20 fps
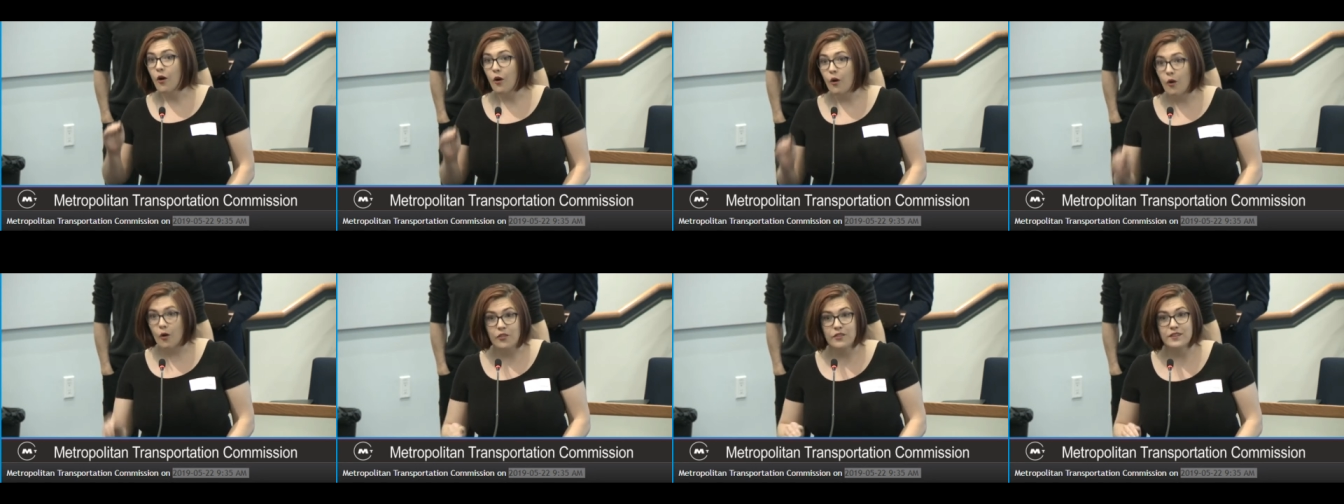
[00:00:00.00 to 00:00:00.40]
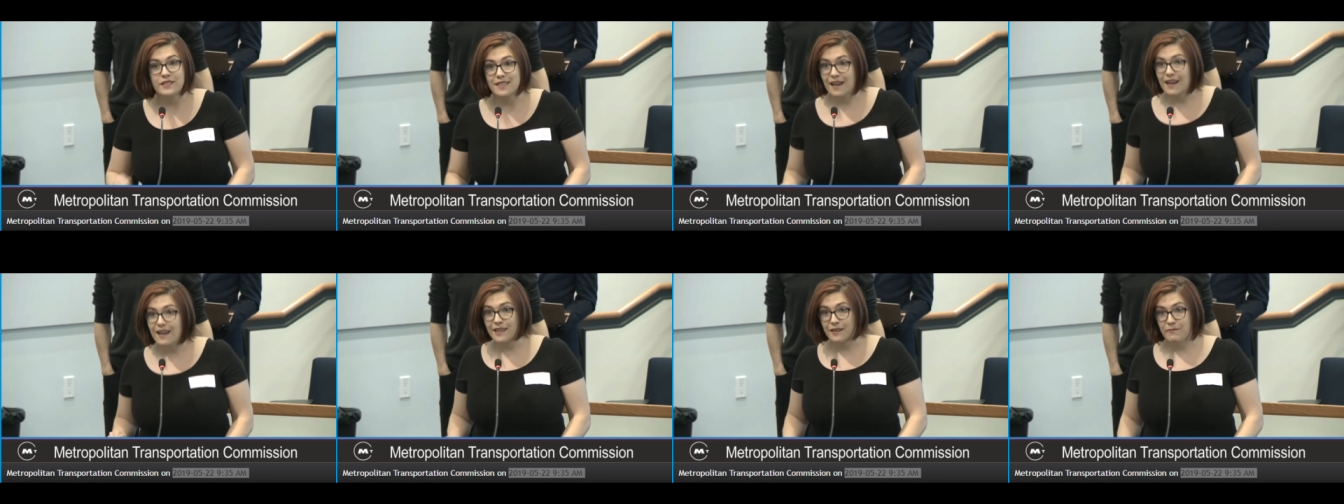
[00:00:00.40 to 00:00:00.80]
all the
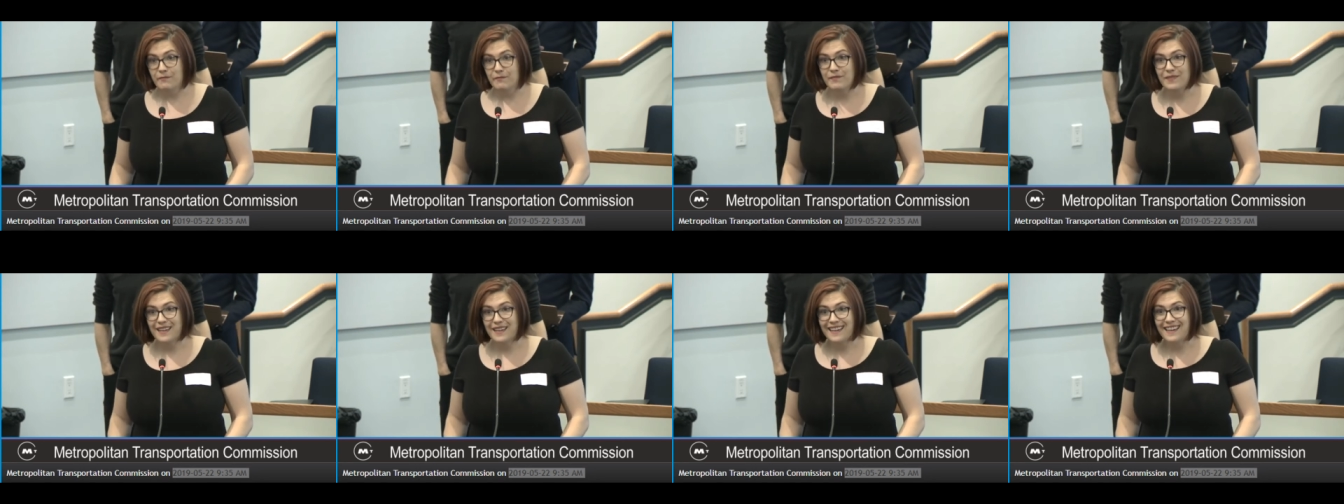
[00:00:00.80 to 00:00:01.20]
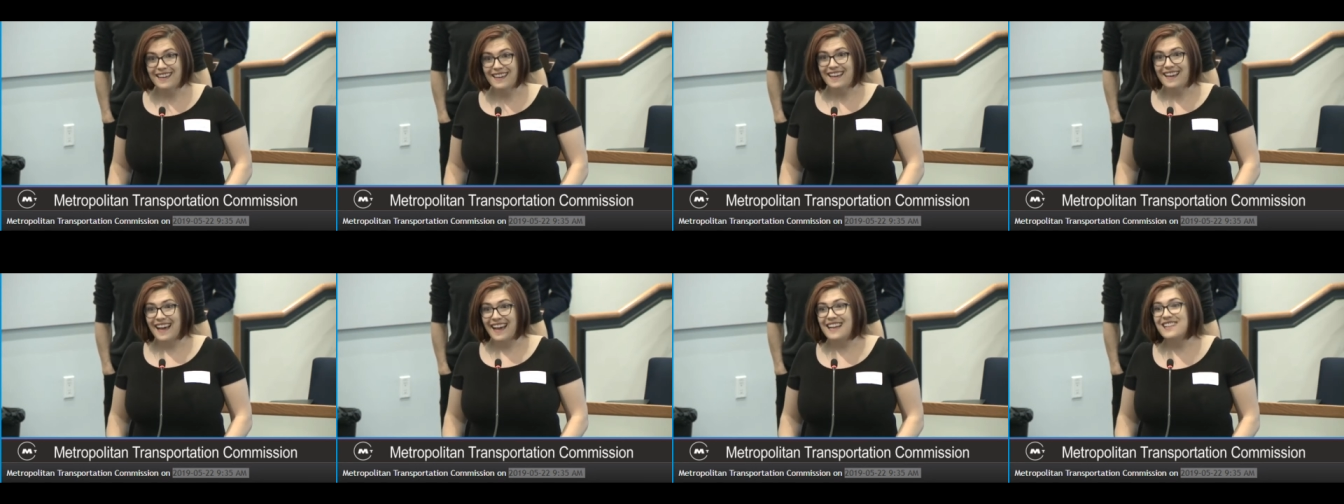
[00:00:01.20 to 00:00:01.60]
time.
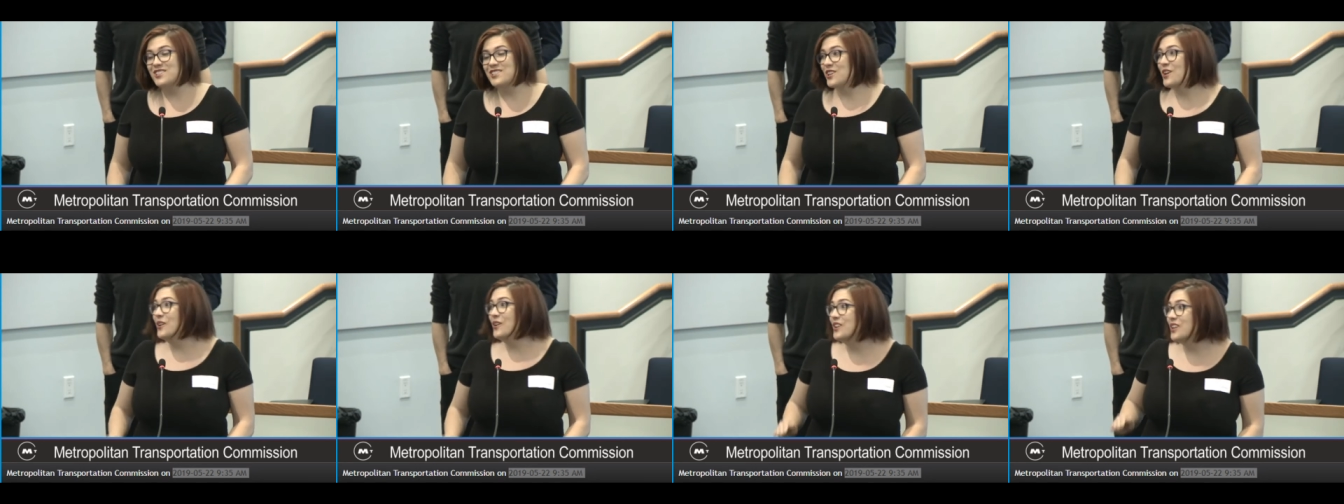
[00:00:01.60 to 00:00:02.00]
And so